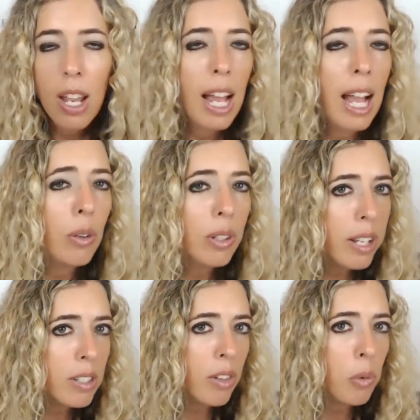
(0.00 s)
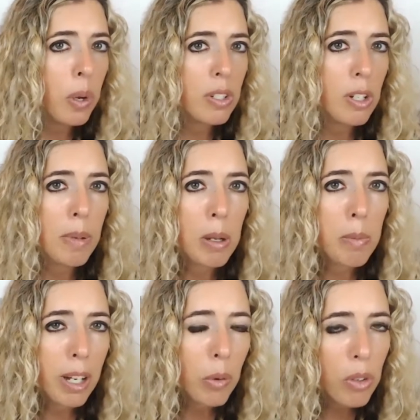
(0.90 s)
outlets, other ways to make
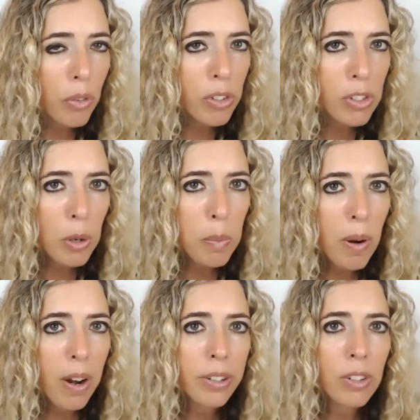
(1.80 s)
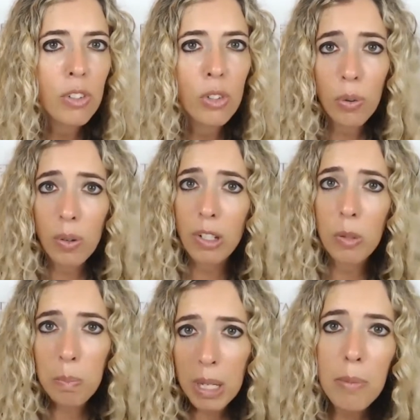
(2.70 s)
money with your physical product. So it's
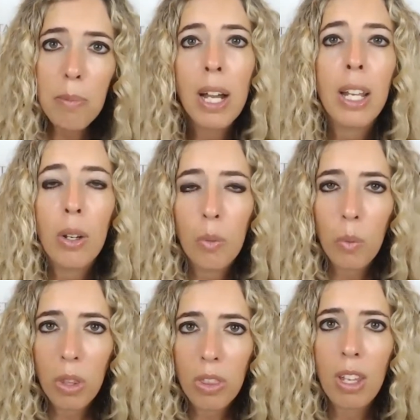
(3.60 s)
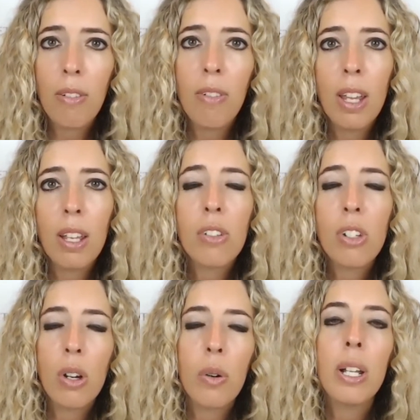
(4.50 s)
big money with TV.
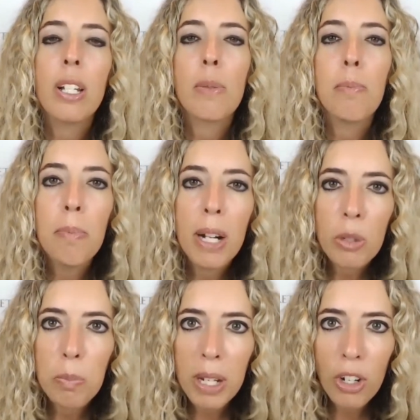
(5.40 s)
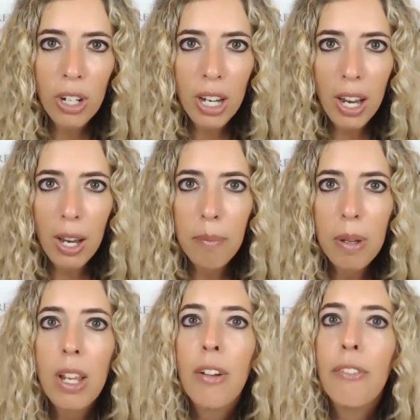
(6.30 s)
So it's much bigger game,
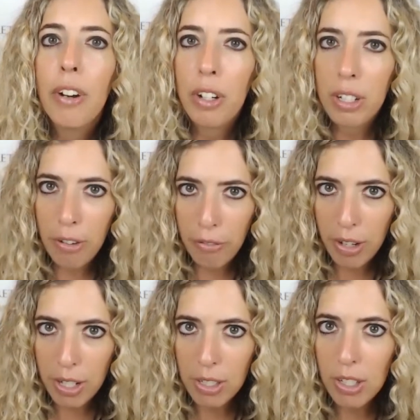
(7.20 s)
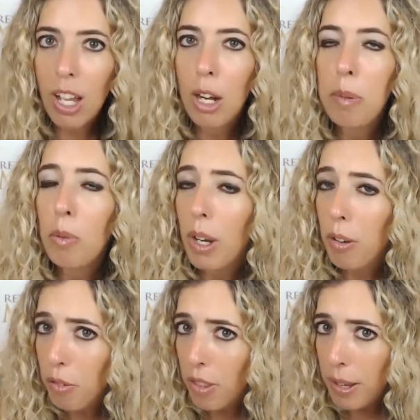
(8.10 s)
very different. You got to be ready
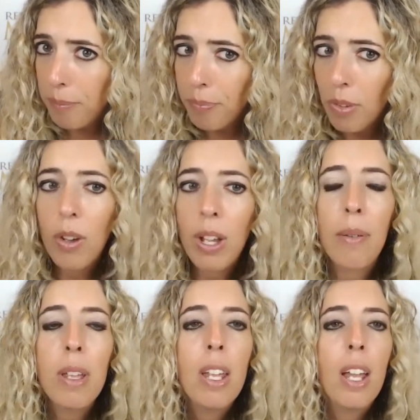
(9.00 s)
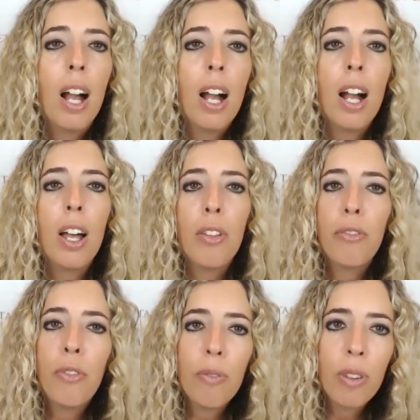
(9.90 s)
for that. Okay.
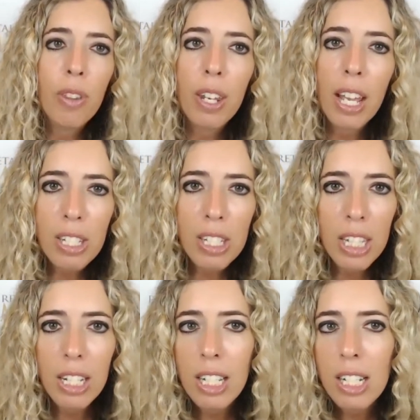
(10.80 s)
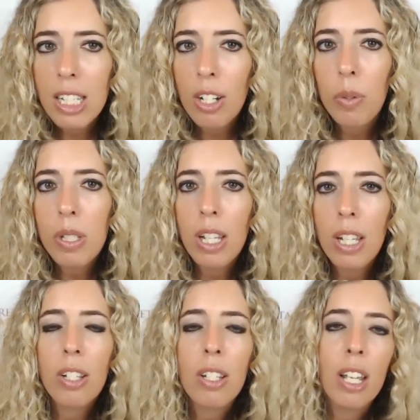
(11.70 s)
The next thing to consider when
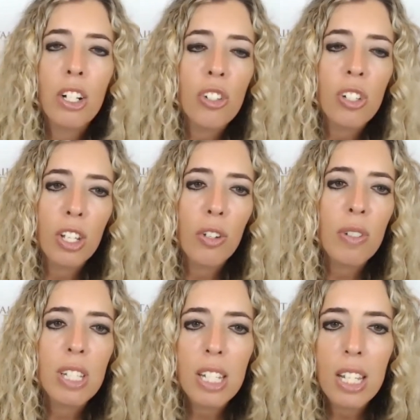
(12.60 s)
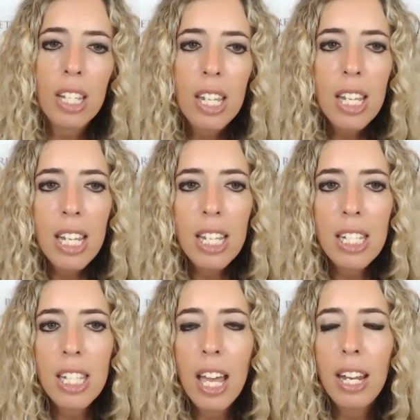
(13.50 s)
selling to HSN and QVC
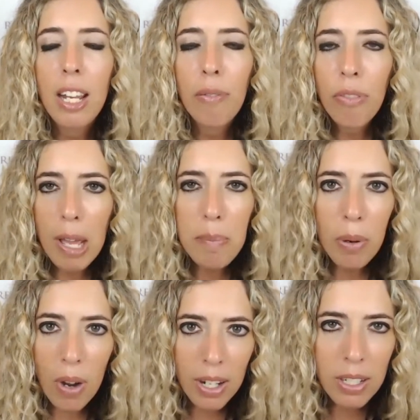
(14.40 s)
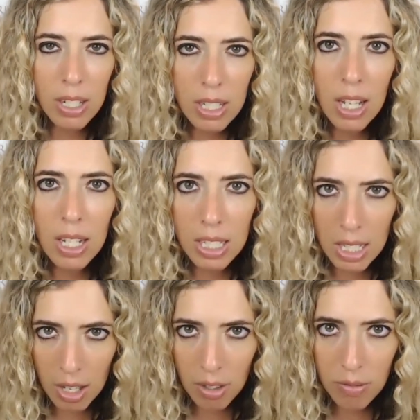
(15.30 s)
is that if that product does not
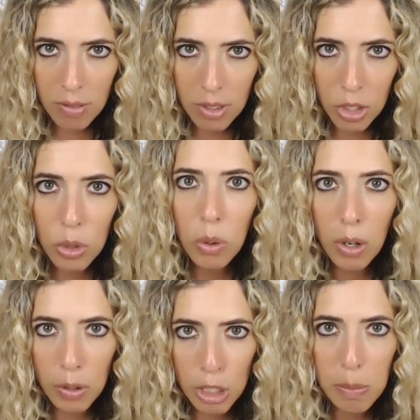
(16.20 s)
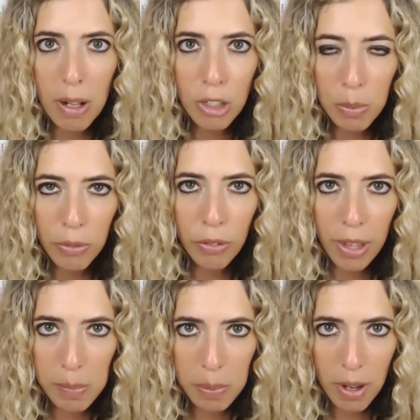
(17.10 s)
sell, you are responsible for
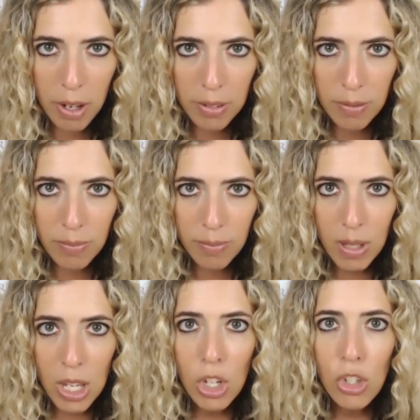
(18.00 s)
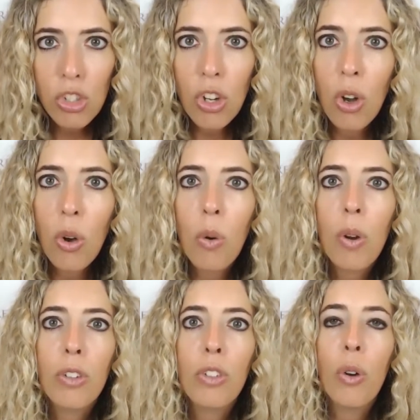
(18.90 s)
that product.
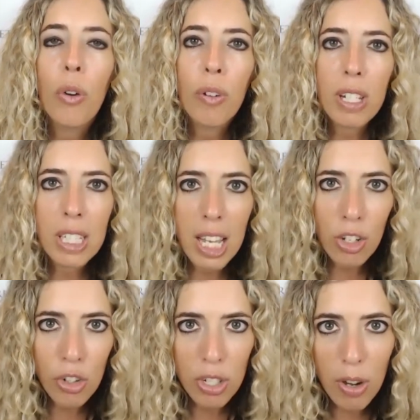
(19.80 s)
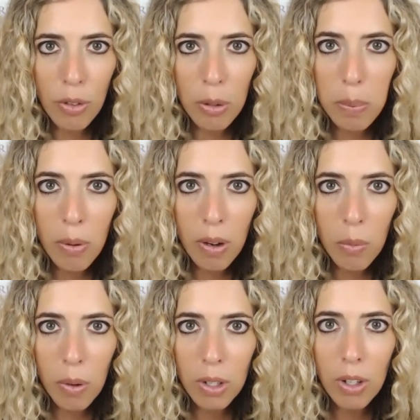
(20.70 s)
So don't overextend yourself to the point where you're